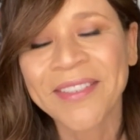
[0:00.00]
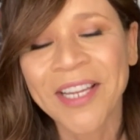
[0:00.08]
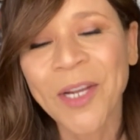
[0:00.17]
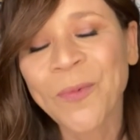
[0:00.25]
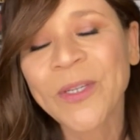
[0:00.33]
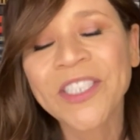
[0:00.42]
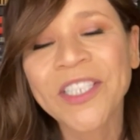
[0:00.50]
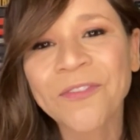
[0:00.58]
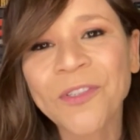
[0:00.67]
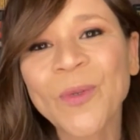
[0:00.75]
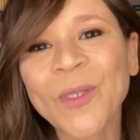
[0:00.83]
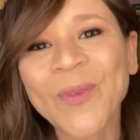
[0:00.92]
I wish
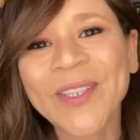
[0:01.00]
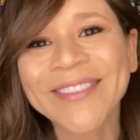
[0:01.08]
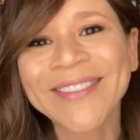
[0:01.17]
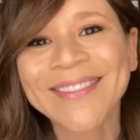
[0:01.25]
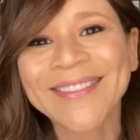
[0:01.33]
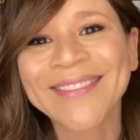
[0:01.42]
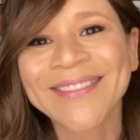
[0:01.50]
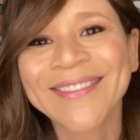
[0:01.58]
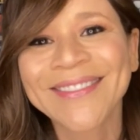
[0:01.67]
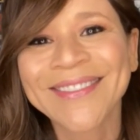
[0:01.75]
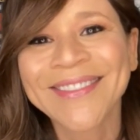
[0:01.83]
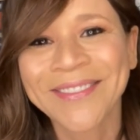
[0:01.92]
everyone well.
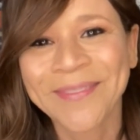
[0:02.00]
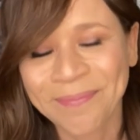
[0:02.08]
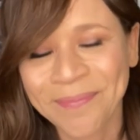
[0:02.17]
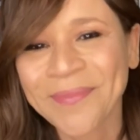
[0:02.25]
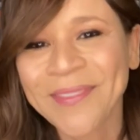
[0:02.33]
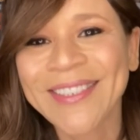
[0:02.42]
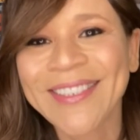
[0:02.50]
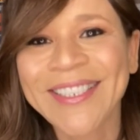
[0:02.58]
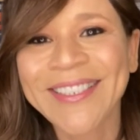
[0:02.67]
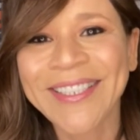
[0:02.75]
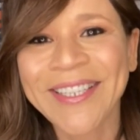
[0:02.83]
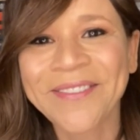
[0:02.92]
Stay
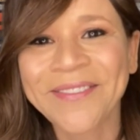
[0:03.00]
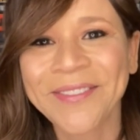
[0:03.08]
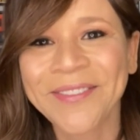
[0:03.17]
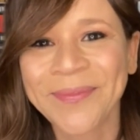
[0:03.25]
safe.